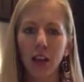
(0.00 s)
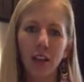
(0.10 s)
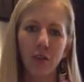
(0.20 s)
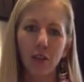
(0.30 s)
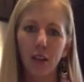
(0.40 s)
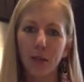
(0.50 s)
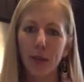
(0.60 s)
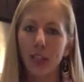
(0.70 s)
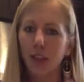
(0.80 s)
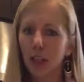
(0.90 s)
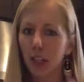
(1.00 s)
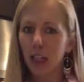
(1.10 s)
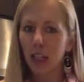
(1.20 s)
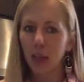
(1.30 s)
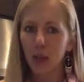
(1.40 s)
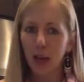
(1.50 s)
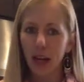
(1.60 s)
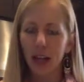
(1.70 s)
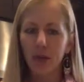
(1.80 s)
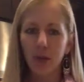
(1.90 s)
olive oil based cooking
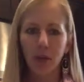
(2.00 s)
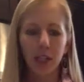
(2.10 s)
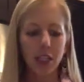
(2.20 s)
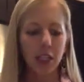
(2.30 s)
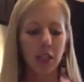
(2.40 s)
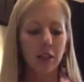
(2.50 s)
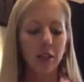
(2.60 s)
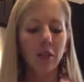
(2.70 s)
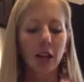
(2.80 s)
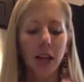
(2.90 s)
spray if you want to.